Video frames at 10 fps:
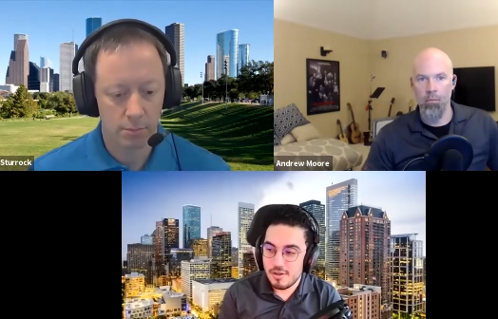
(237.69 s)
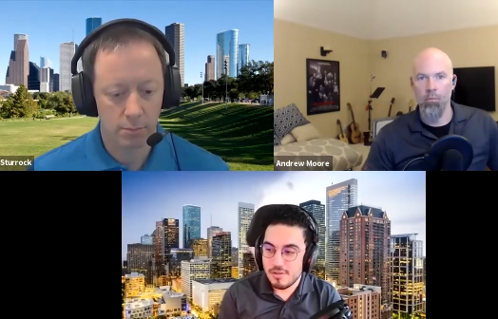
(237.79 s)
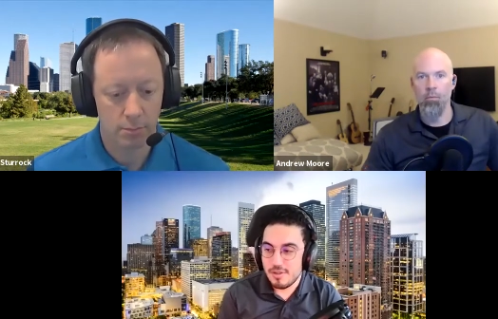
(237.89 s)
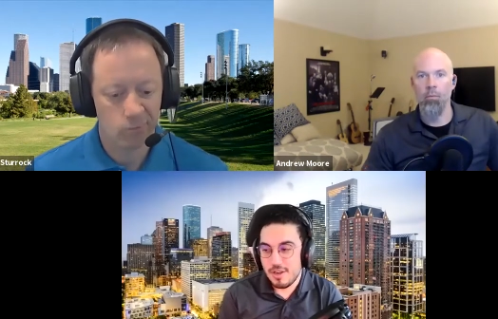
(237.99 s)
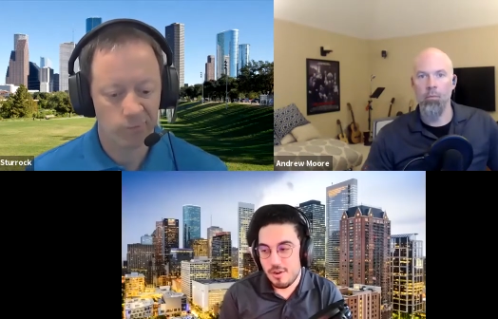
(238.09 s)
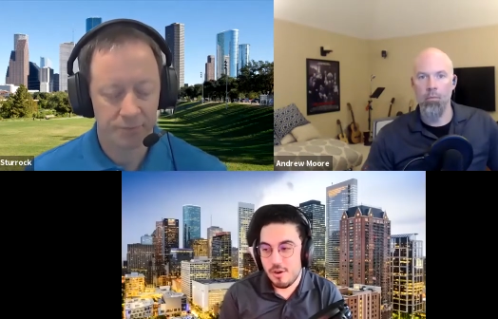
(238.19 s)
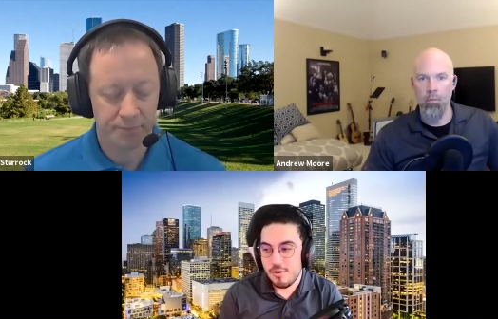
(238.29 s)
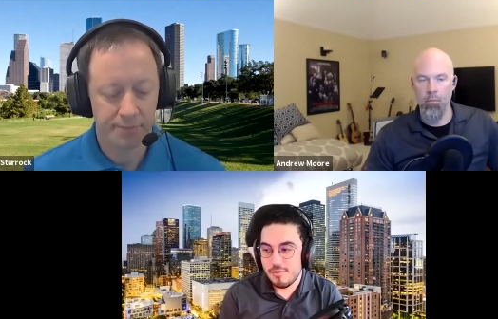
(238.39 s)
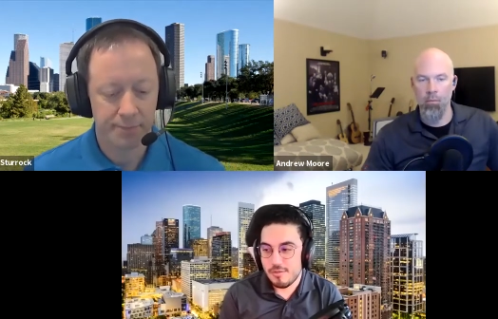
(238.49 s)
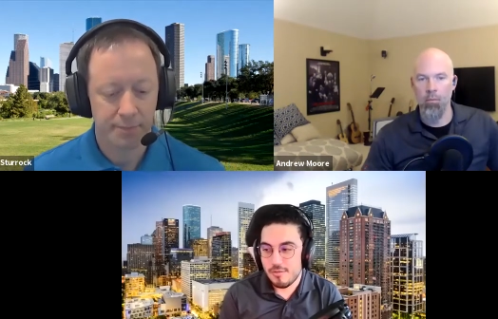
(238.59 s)
Speaker 1: then you know
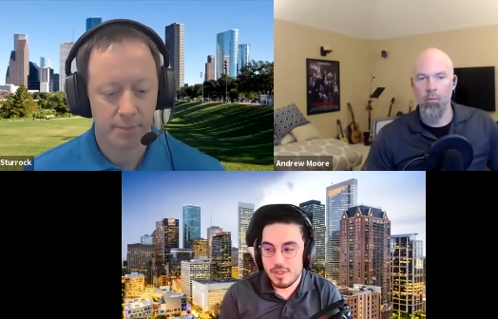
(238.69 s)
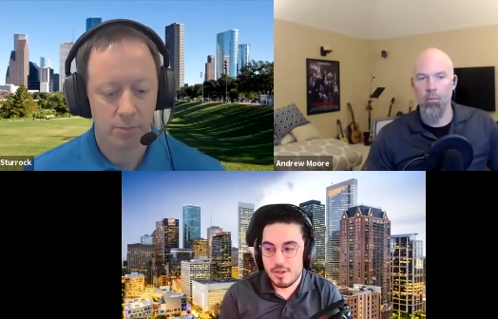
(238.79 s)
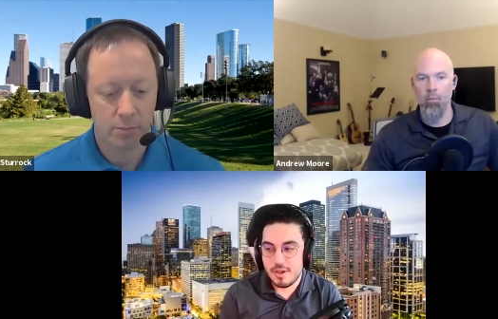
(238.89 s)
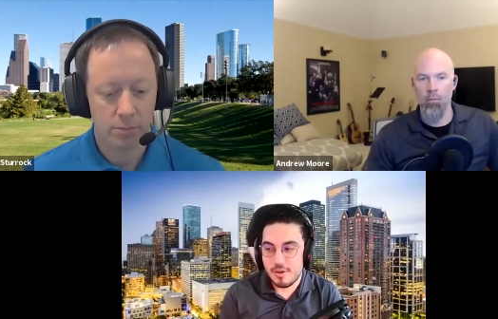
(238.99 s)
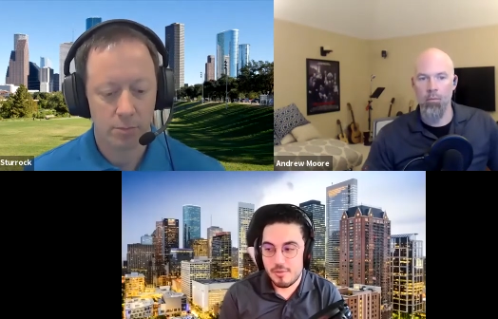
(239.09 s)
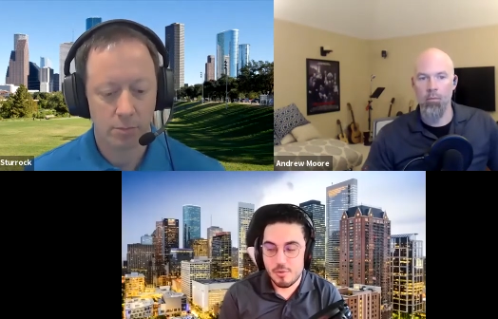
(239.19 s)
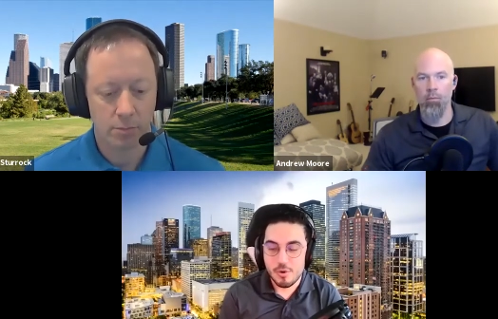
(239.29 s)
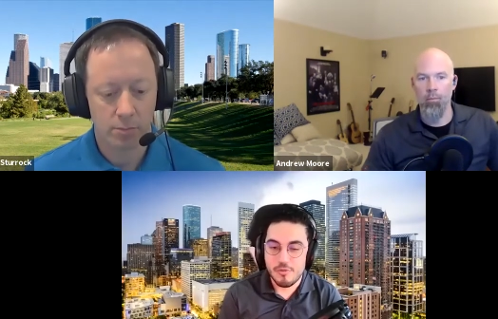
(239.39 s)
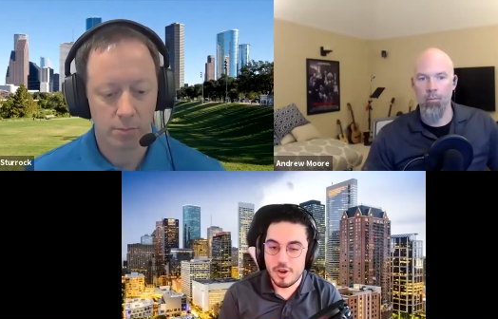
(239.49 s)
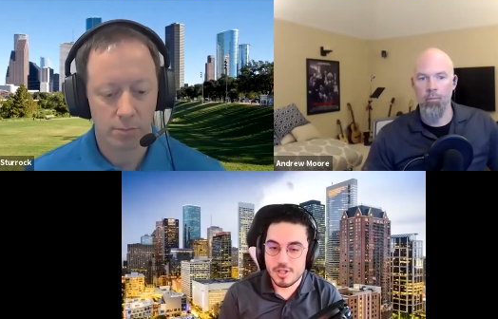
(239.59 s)
what the root
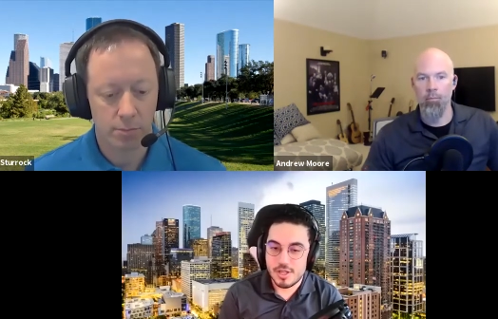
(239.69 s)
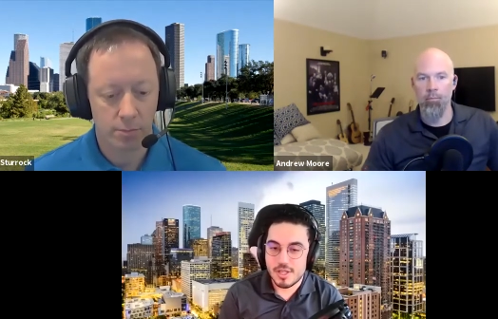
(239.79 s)
function is